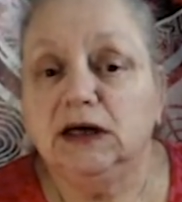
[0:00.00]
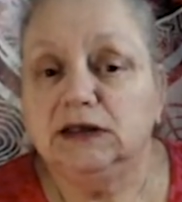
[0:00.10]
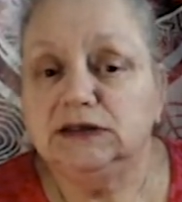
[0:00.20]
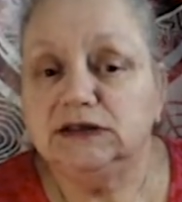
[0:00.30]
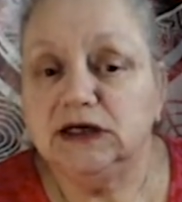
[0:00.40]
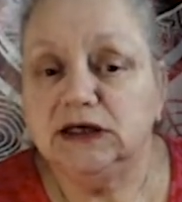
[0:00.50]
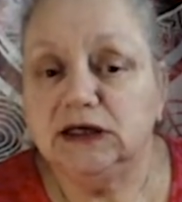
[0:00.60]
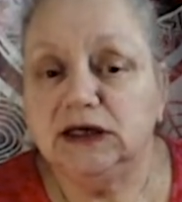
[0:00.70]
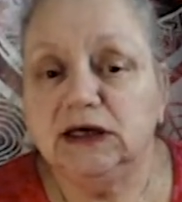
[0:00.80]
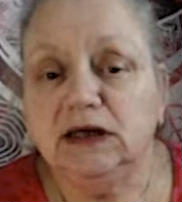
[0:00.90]
Take
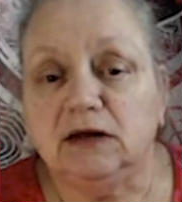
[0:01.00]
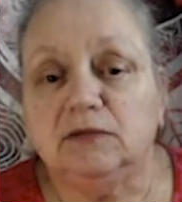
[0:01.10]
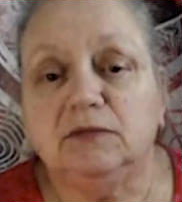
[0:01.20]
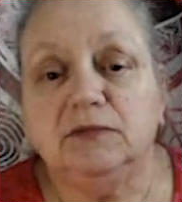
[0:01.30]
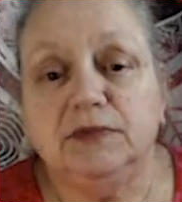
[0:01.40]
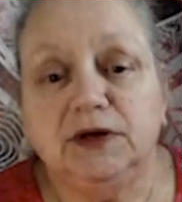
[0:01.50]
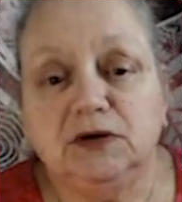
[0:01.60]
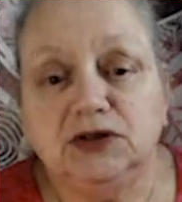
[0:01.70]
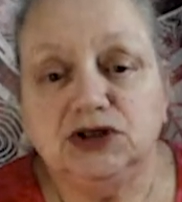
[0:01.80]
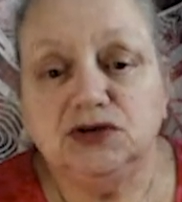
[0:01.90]
care
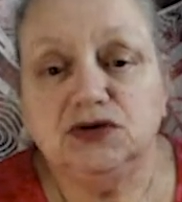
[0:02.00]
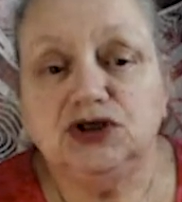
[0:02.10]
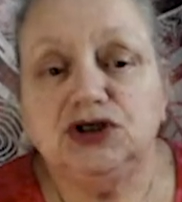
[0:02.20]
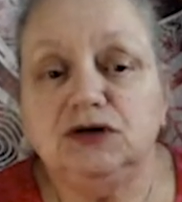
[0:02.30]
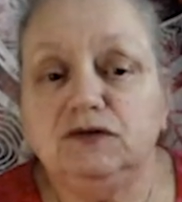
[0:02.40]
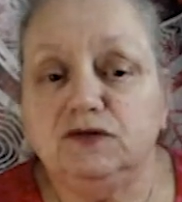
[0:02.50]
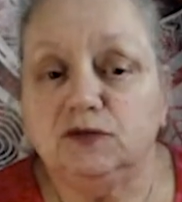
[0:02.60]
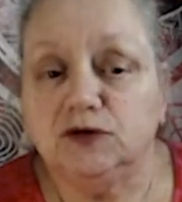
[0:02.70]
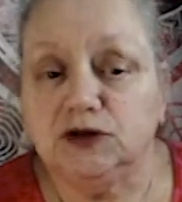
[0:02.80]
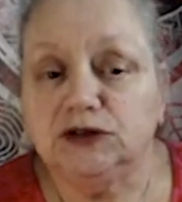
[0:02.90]
because your
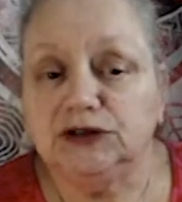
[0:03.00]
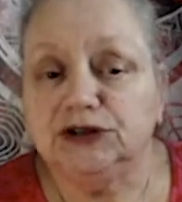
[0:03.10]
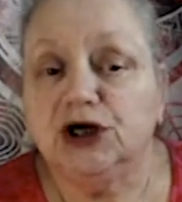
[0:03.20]
cheerfulness